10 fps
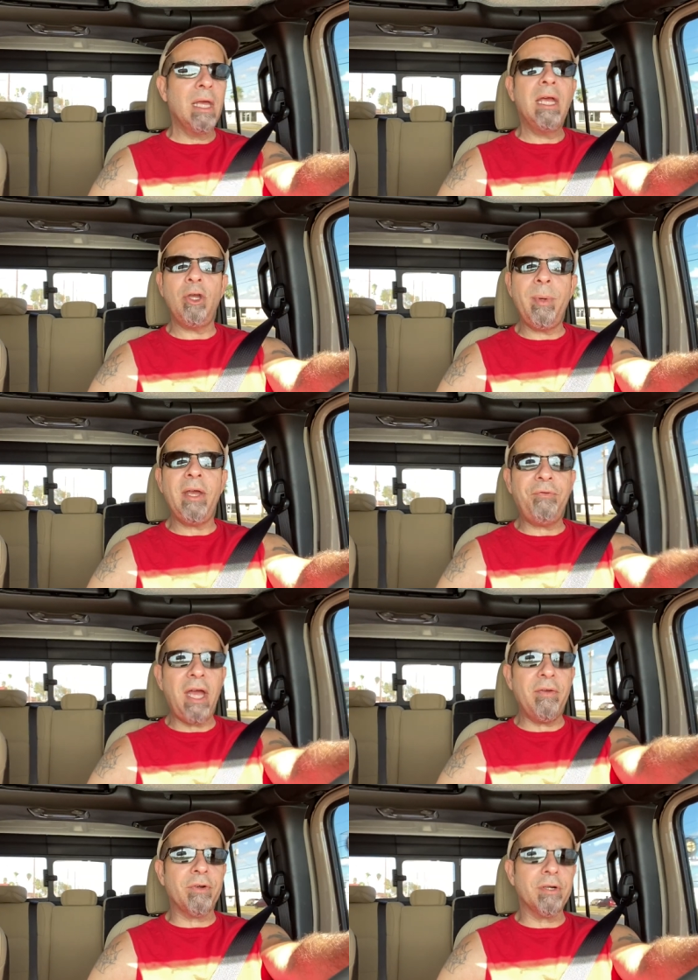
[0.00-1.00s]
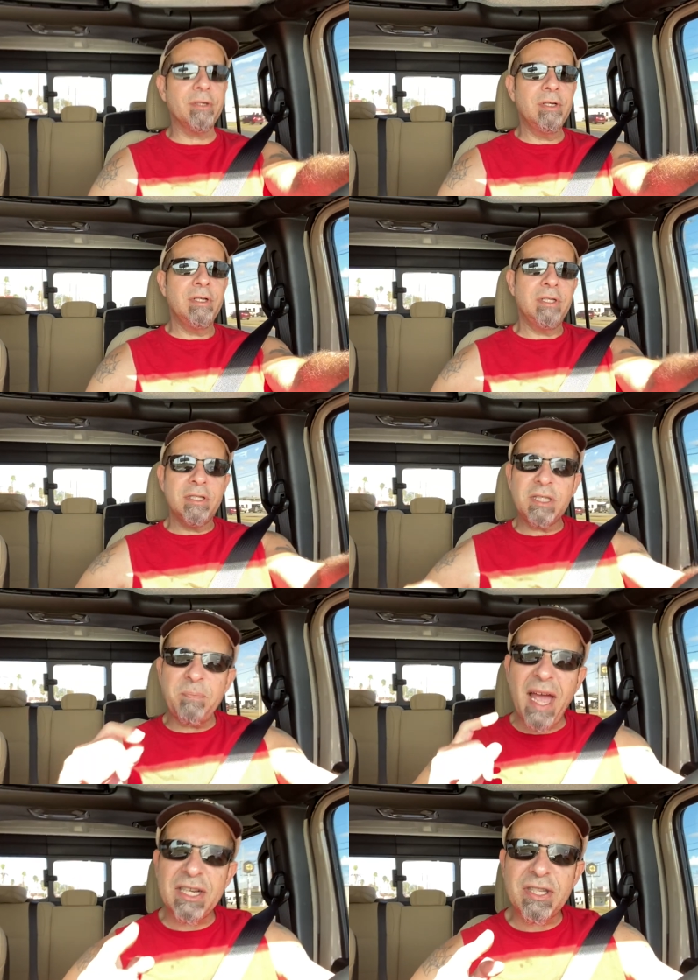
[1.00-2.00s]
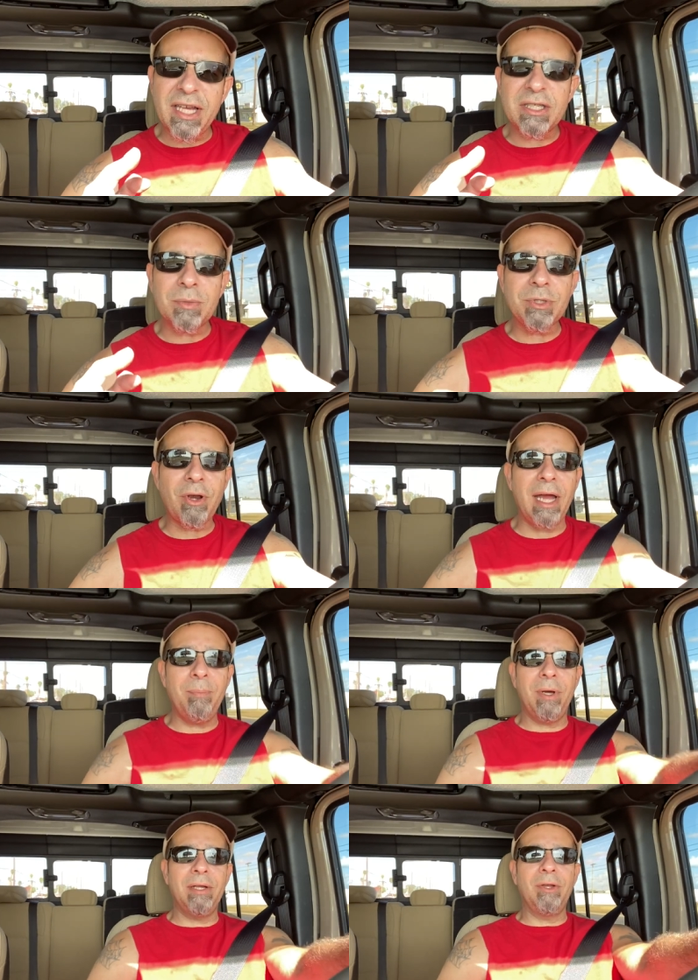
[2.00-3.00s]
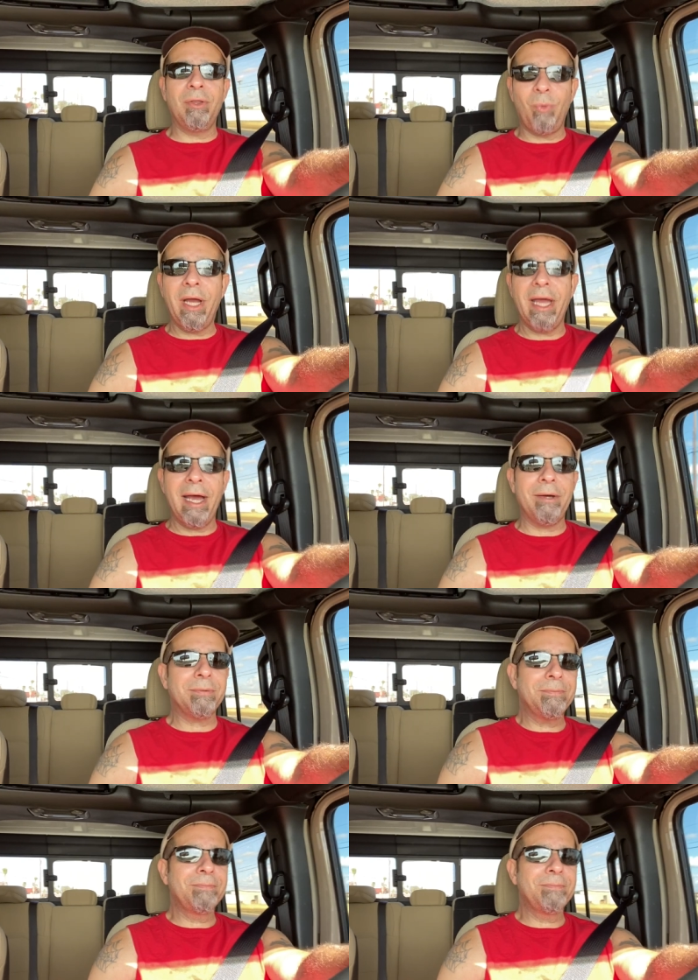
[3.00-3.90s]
And do me a favor, smash that subscribe button on the way out.